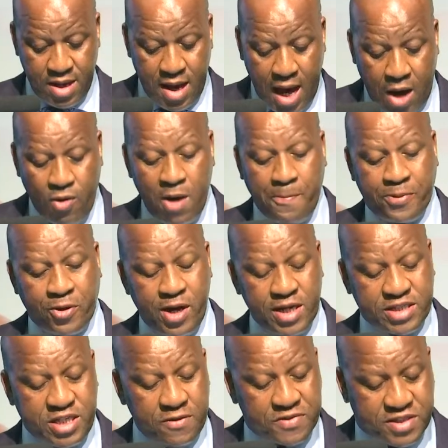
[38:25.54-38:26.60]
Our
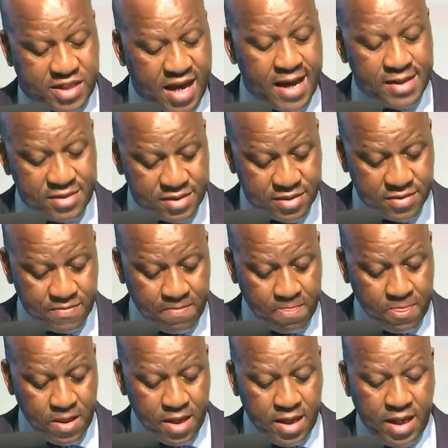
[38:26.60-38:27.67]
proactive stance
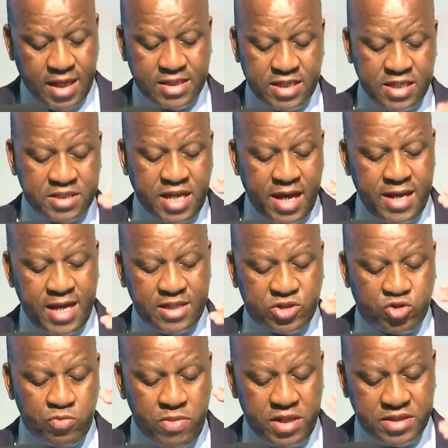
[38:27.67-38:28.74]
is intended
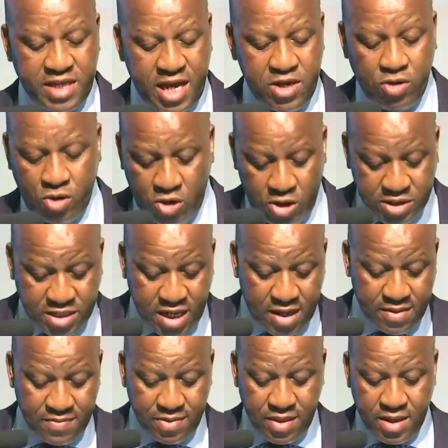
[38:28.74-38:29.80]
to maintain order,
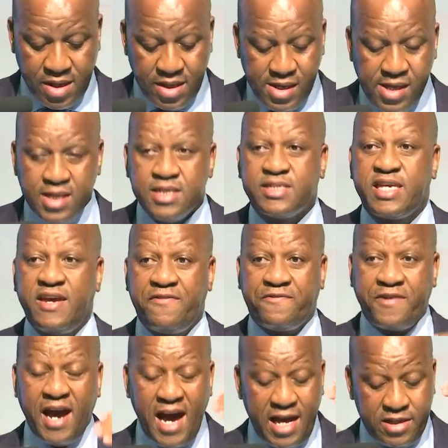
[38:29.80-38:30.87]

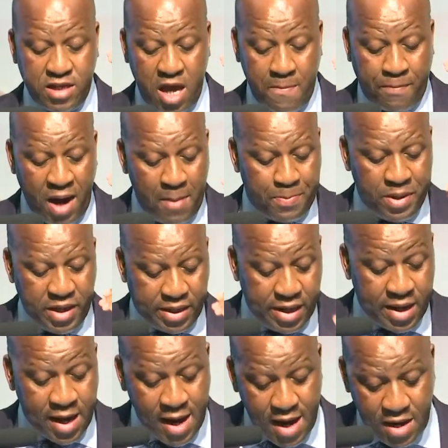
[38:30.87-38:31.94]
safeguard public
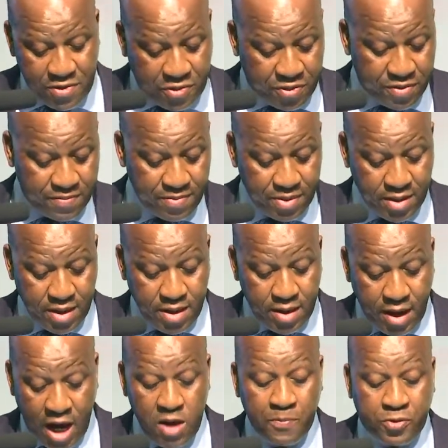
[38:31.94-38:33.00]
health,
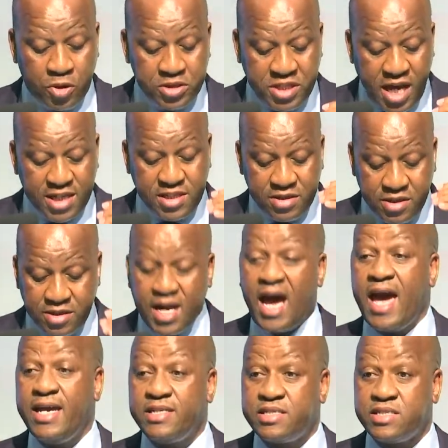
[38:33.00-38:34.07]
and protect the
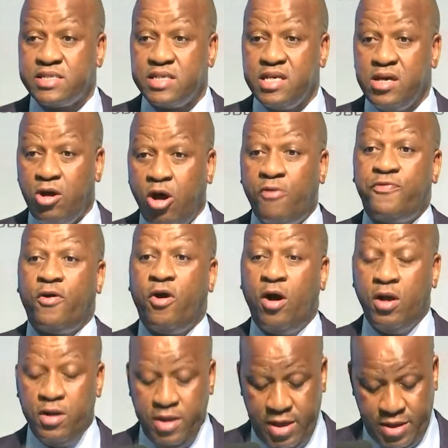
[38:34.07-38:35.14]
rights of
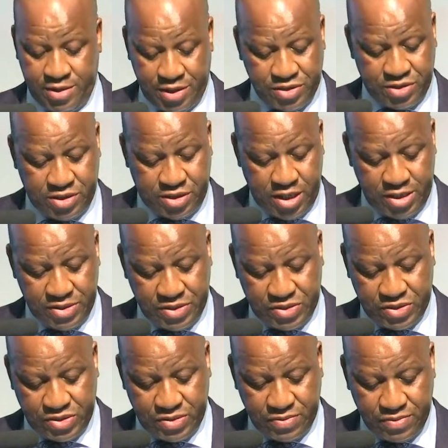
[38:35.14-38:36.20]
all
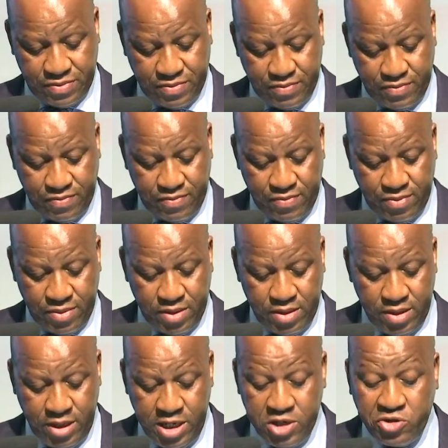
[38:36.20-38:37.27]
residents.
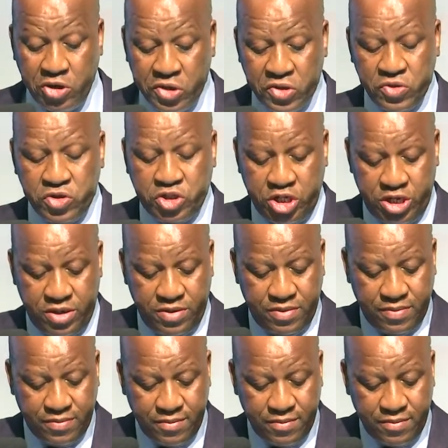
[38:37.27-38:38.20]
In conclusion,